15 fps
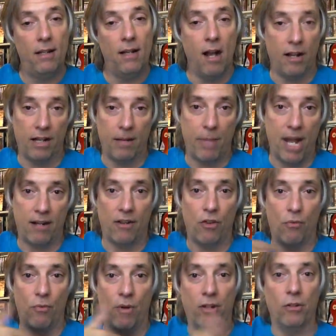I'll get back on
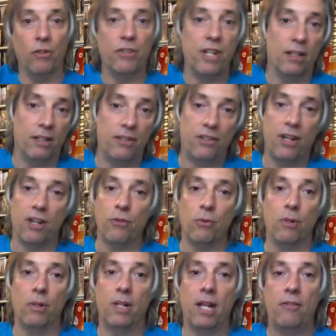the regular daily
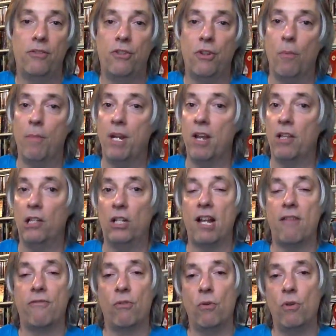schedule. Okay, so be on the
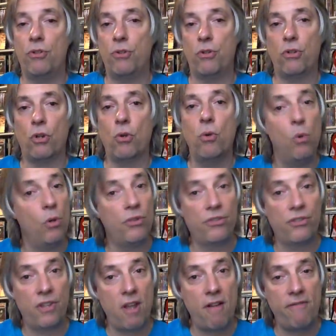lookout for all sorts of cool
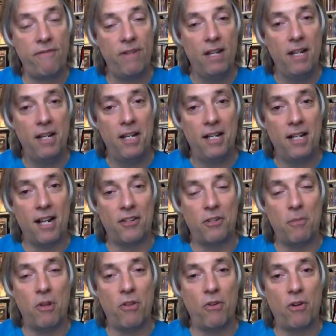stuff. Got
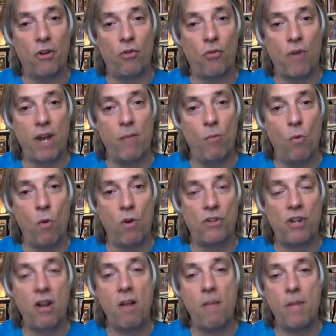some other great
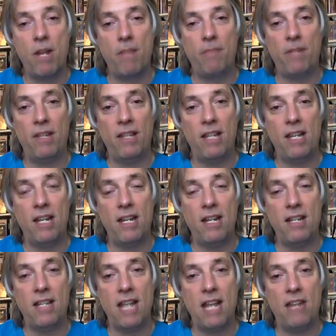wars coming up in
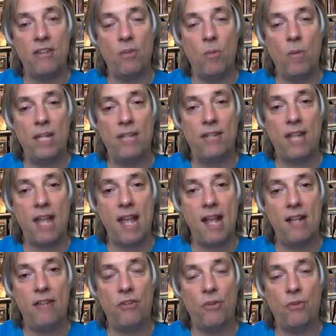the days and weeks
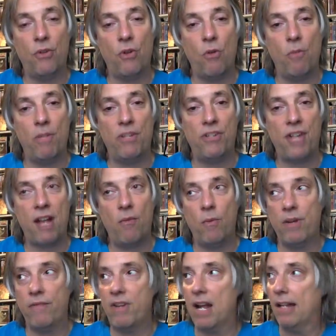ahead, so don't miss out.
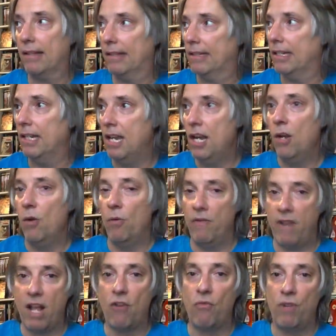We've got uh,
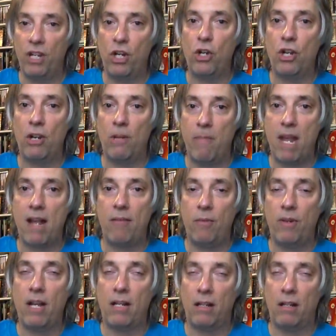we've got a really good amount.
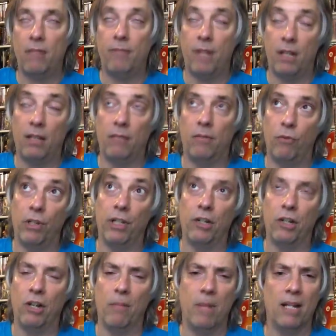We've got a, a, a, really
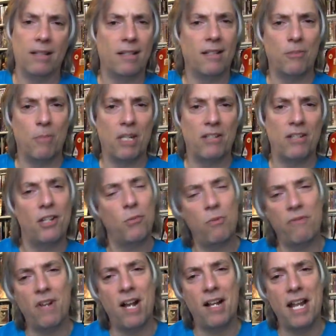good amount. That doesn't make sense.
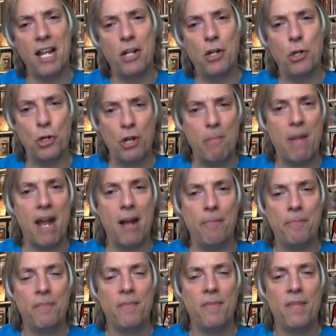We've got a good
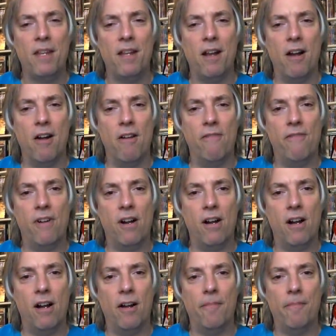amount of.
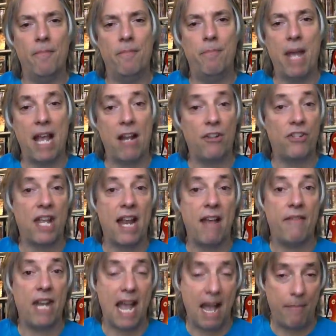Uh, battles that
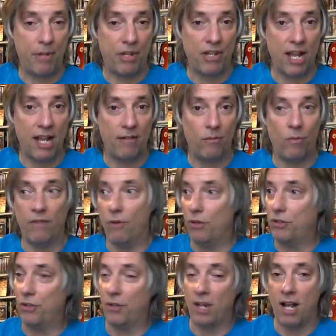haven't happened yet. We've
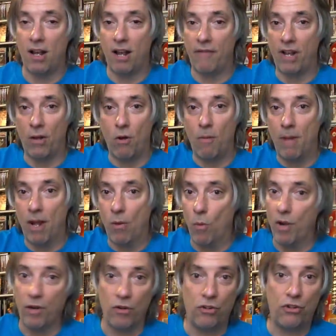also got I've got all my
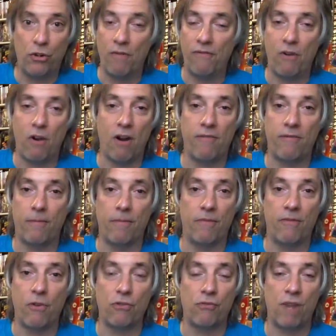winners so far from the
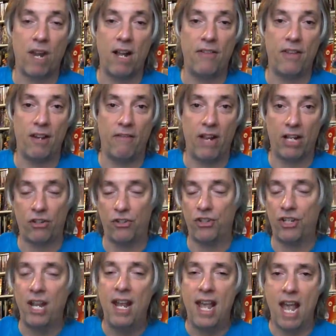first round that have acted.